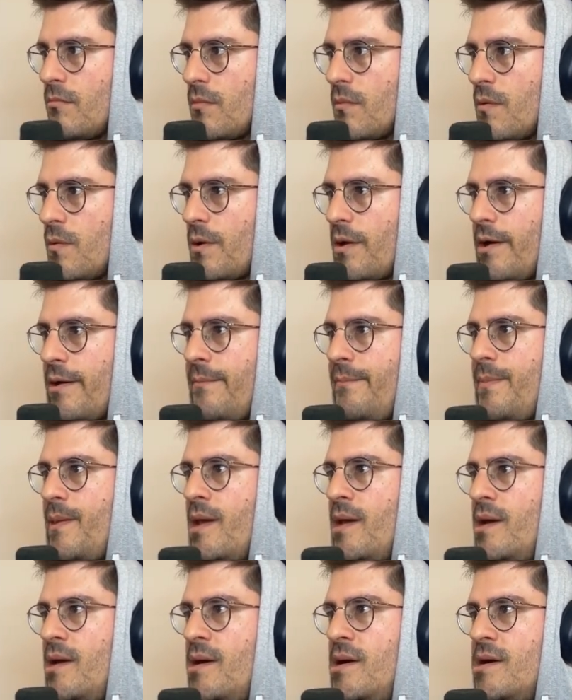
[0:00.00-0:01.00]
Okay,
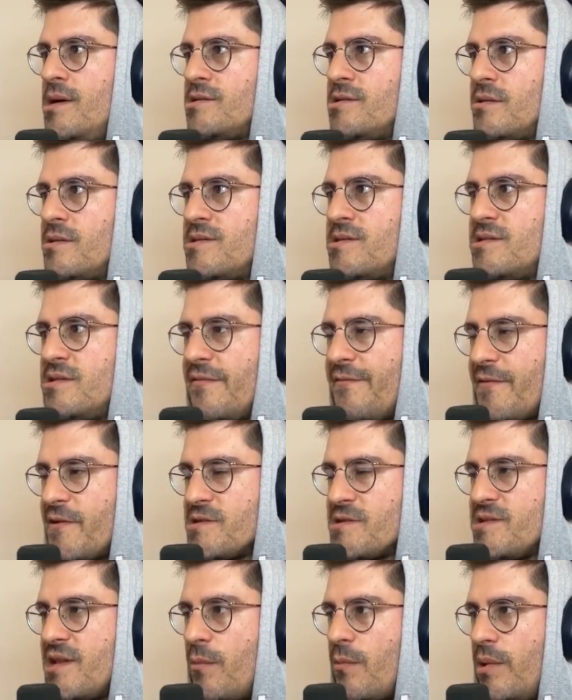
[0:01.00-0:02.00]
this is the
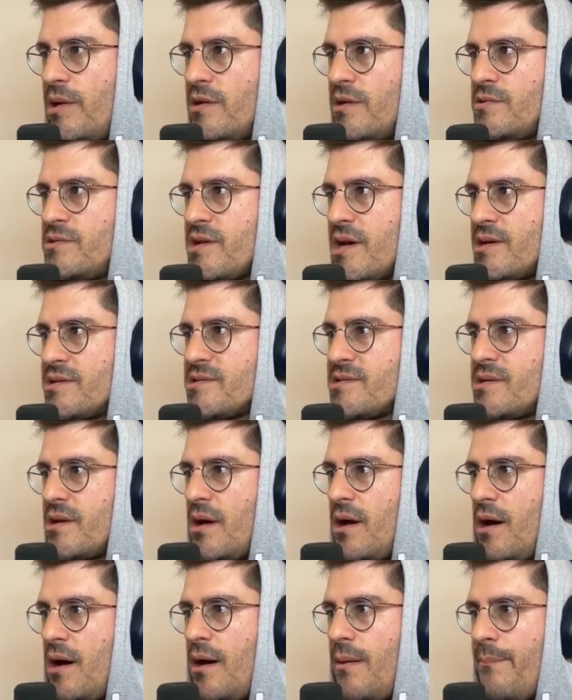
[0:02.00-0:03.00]
first thing we need to test.
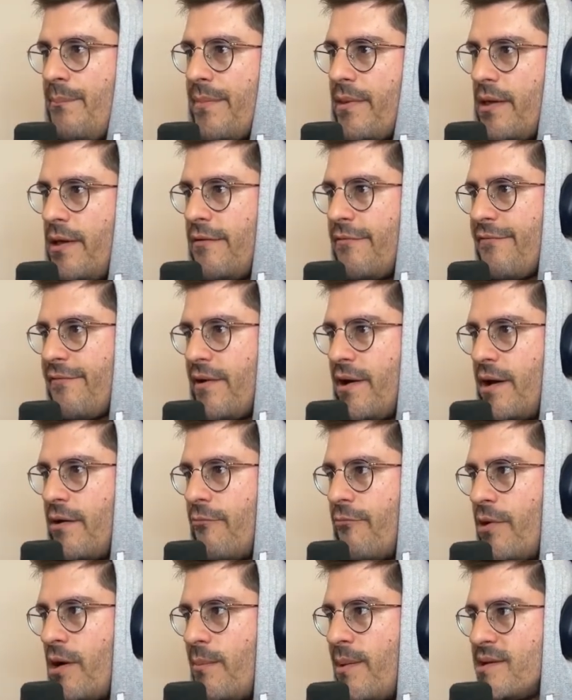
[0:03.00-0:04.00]
If I
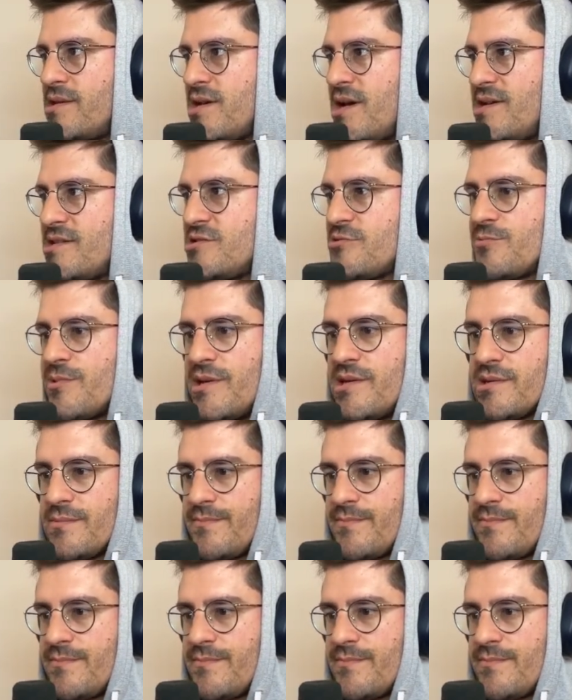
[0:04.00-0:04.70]
run my test suite,